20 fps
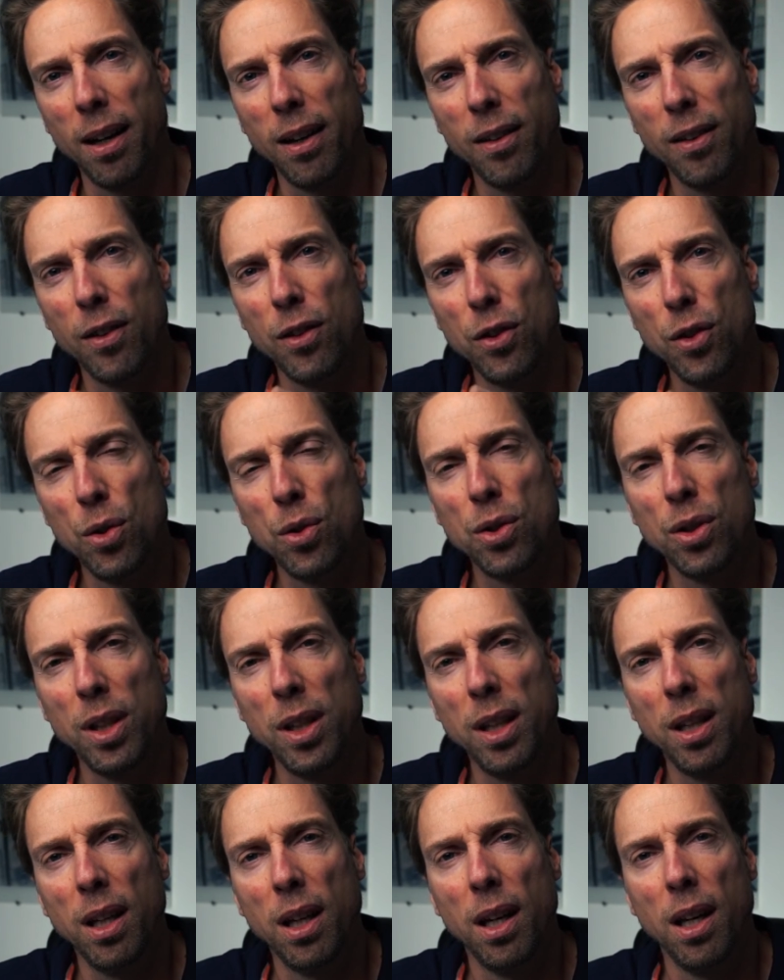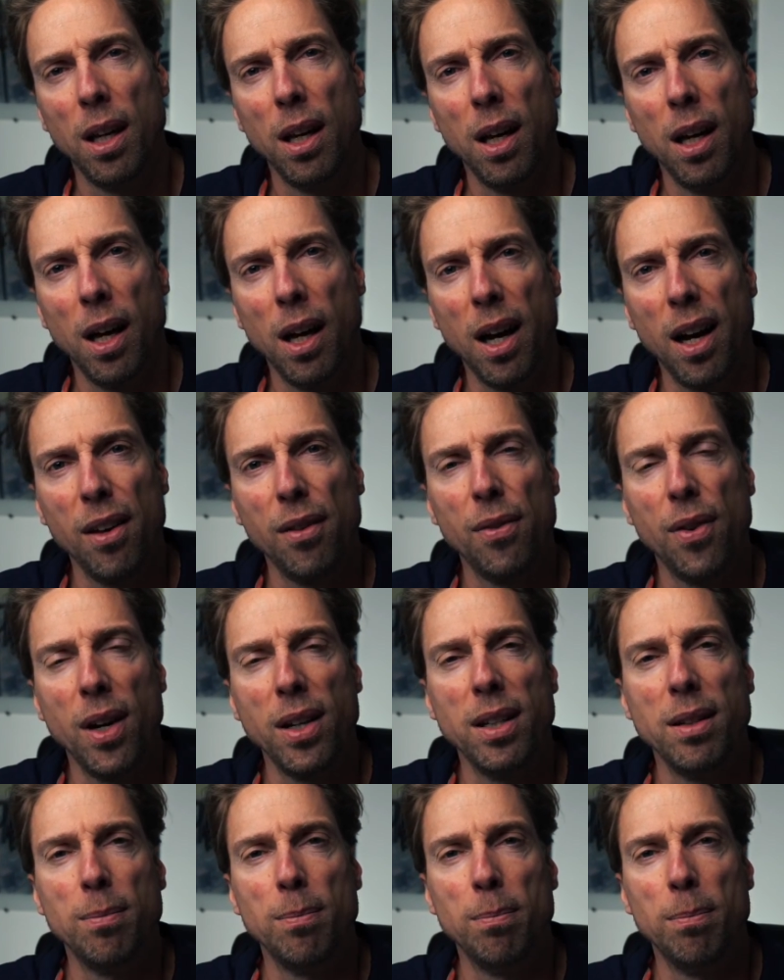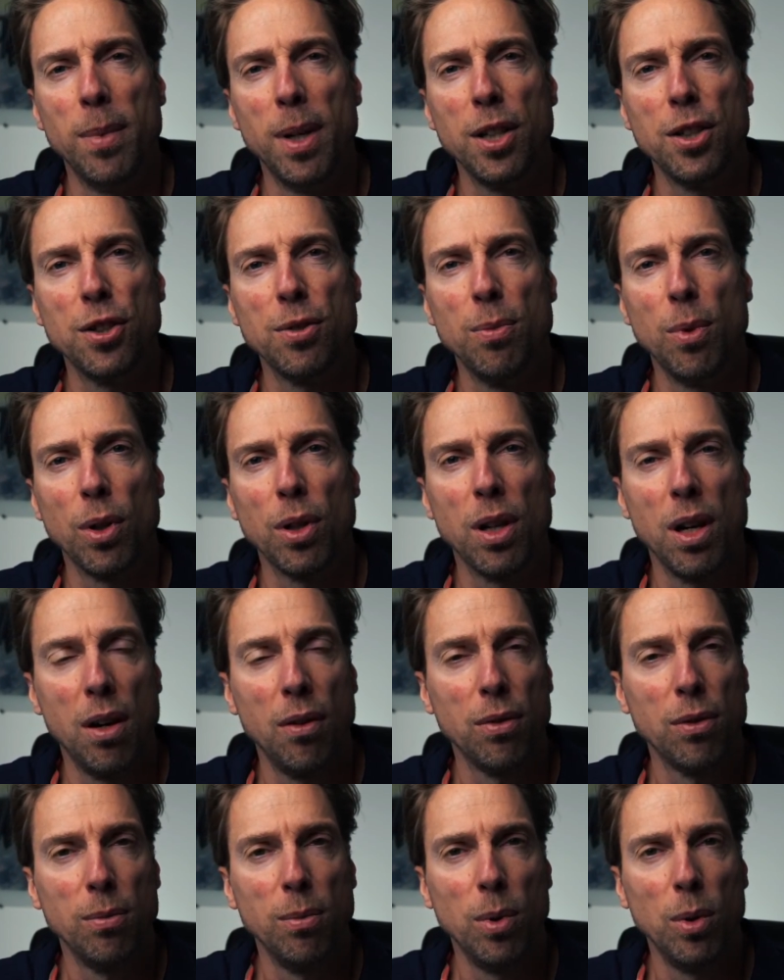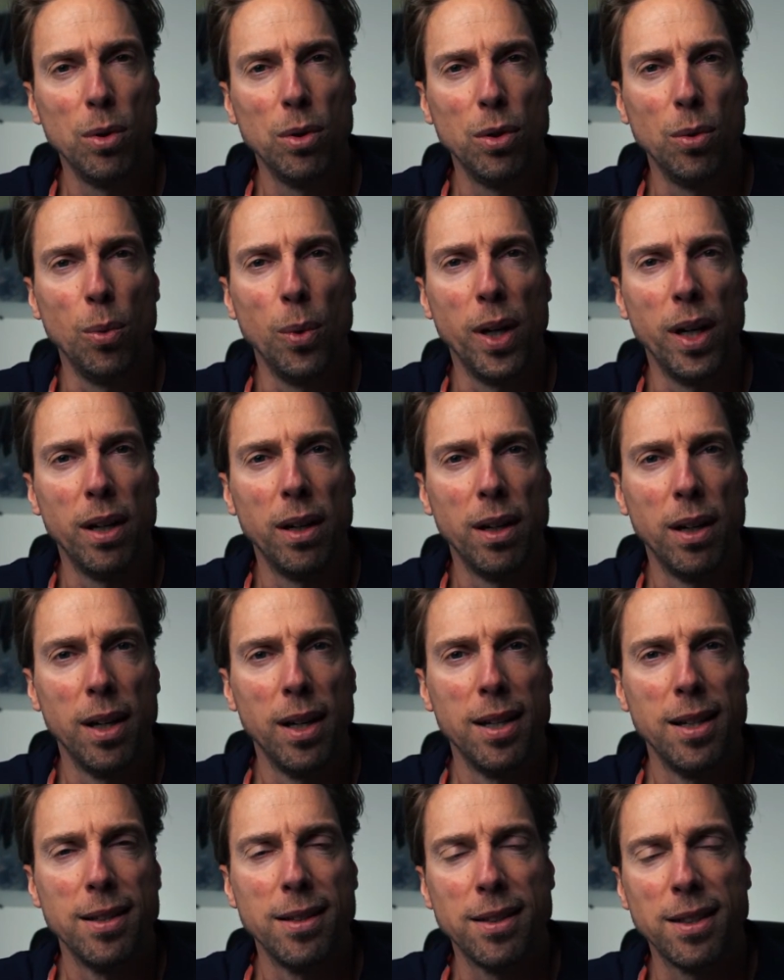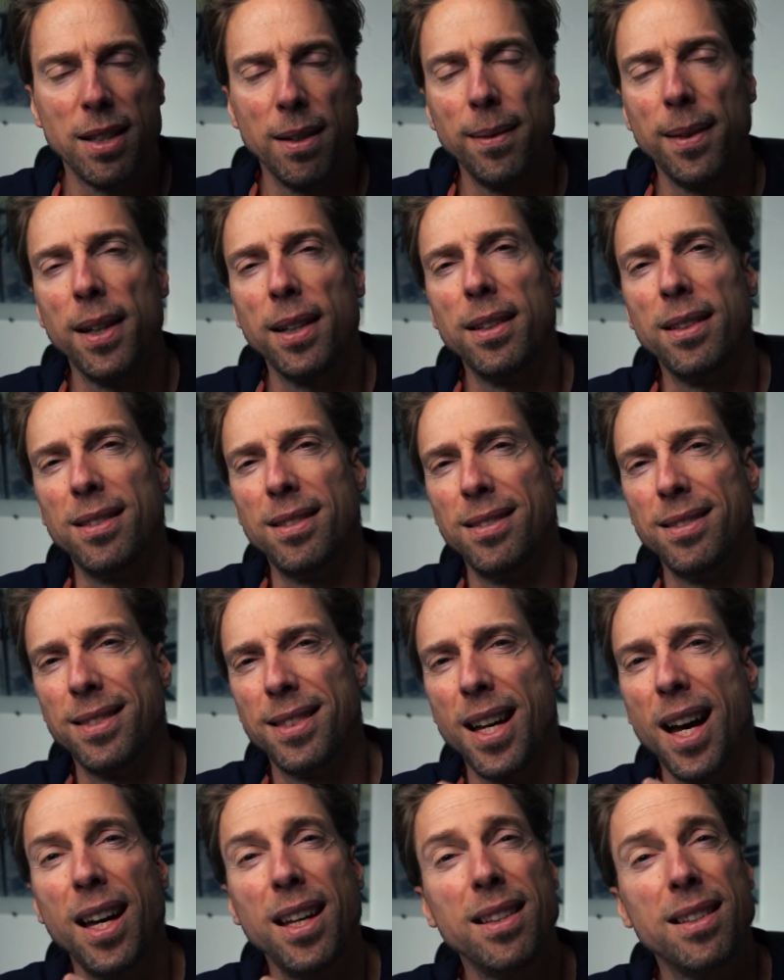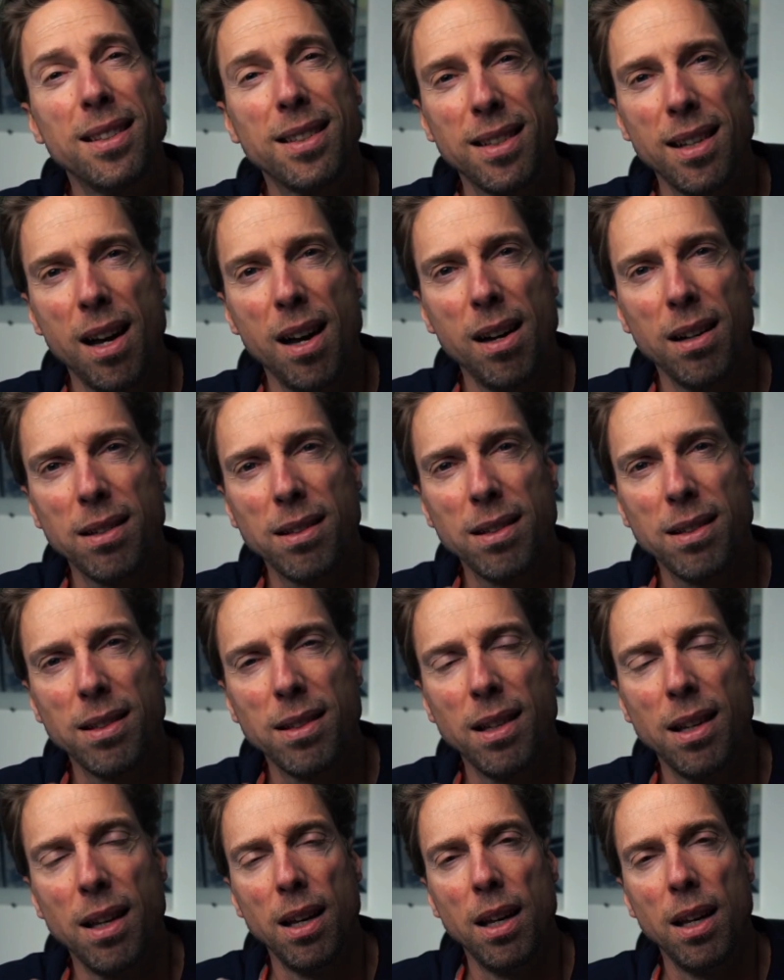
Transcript: usually I find it much more comfortable to wear some kind of tight socks,